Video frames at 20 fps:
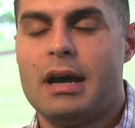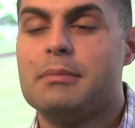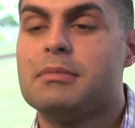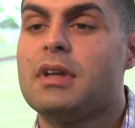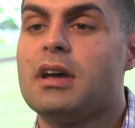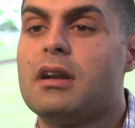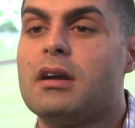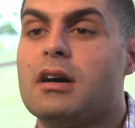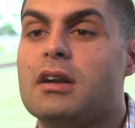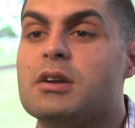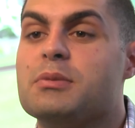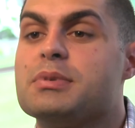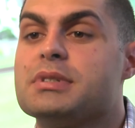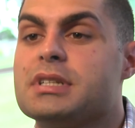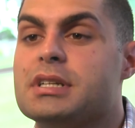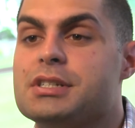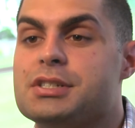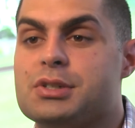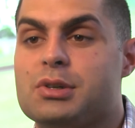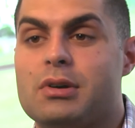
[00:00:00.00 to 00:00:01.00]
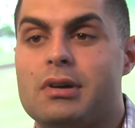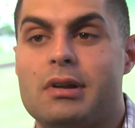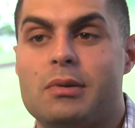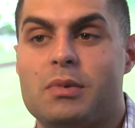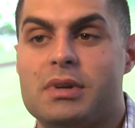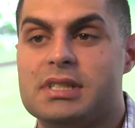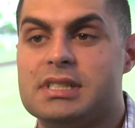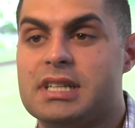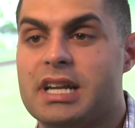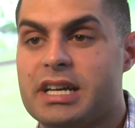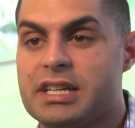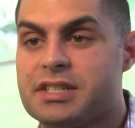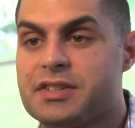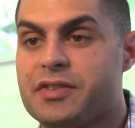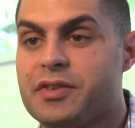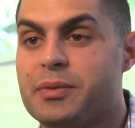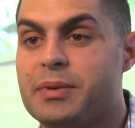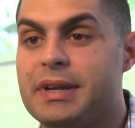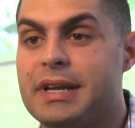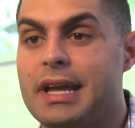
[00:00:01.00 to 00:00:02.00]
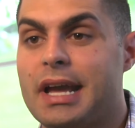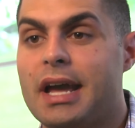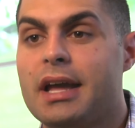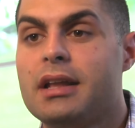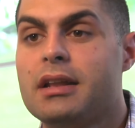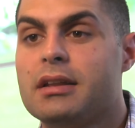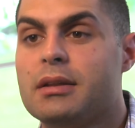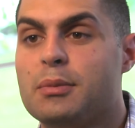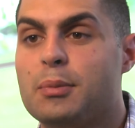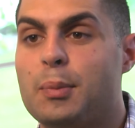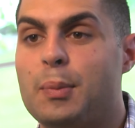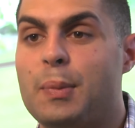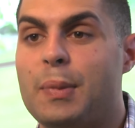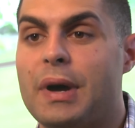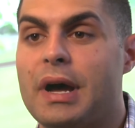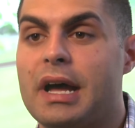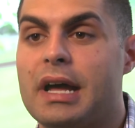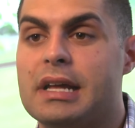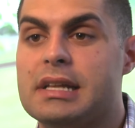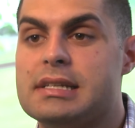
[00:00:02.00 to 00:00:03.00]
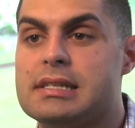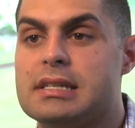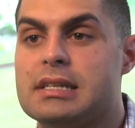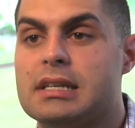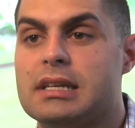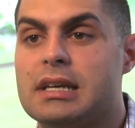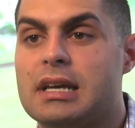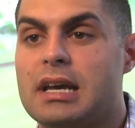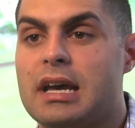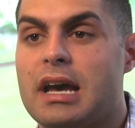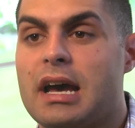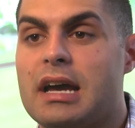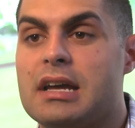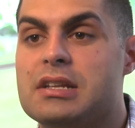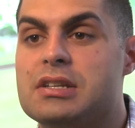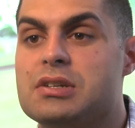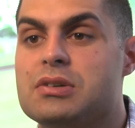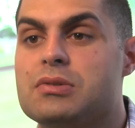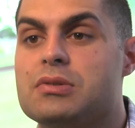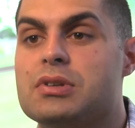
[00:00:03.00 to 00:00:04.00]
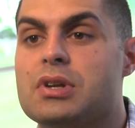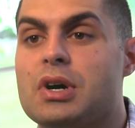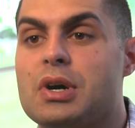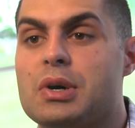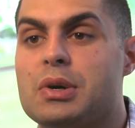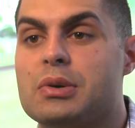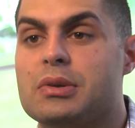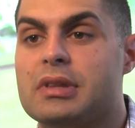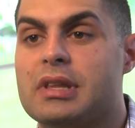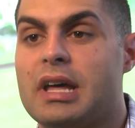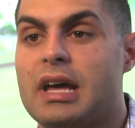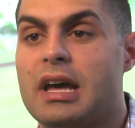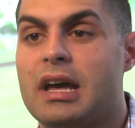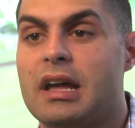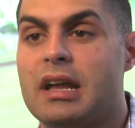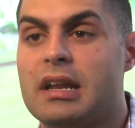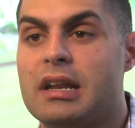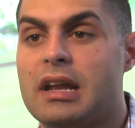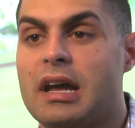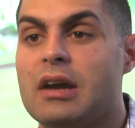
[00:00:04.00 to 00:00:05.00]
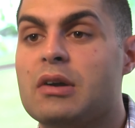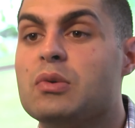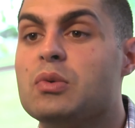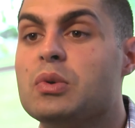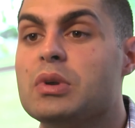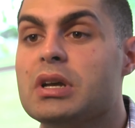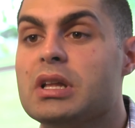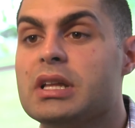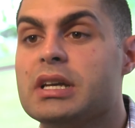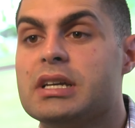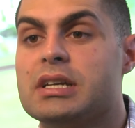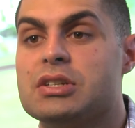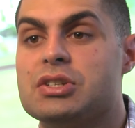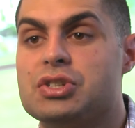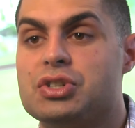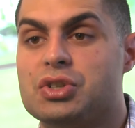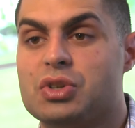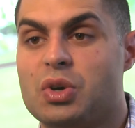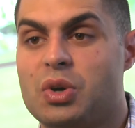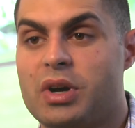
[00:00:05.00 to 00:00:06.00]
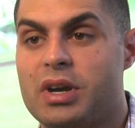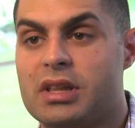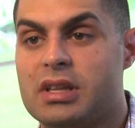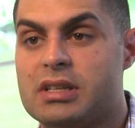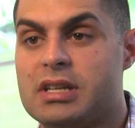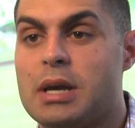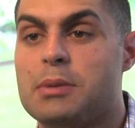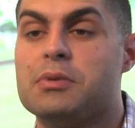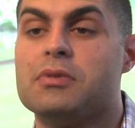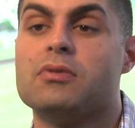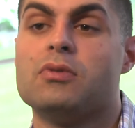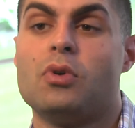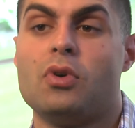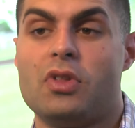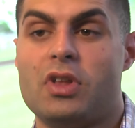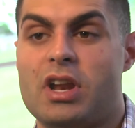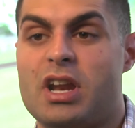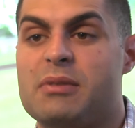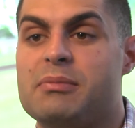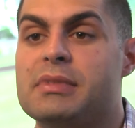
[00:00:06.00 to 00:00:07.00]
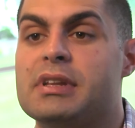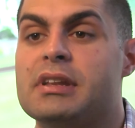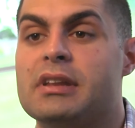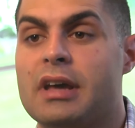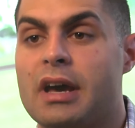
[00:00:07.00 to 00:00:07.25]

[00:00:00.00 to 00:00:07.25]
I'm not 100% sure on what's next for me yet, but I do know that I really enjoy the type of role that I'm in